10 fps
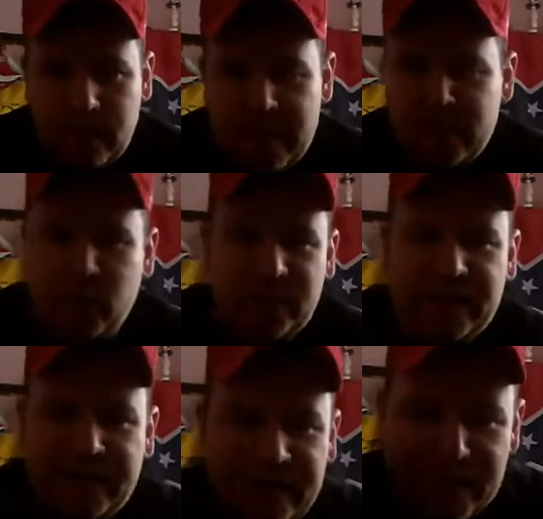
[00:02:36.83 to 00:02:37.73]
And you could
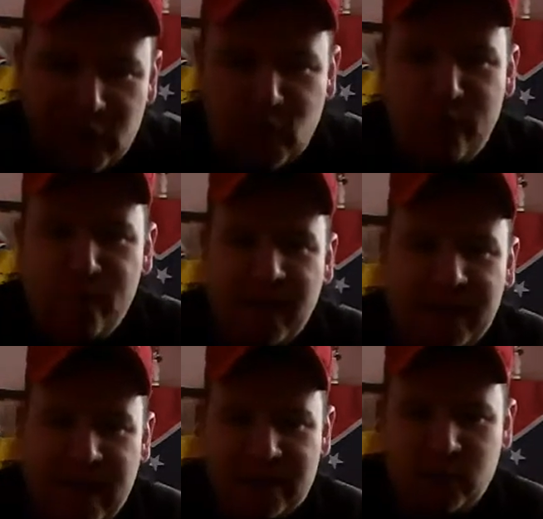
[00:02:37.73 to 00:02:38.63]
thank these two fucking
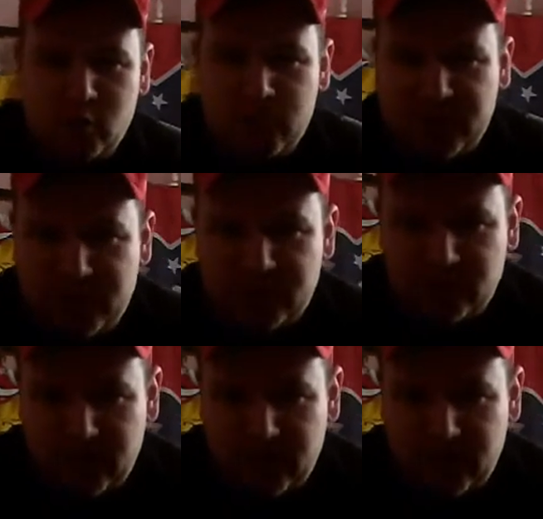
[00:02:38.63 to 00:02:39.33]
assholes because of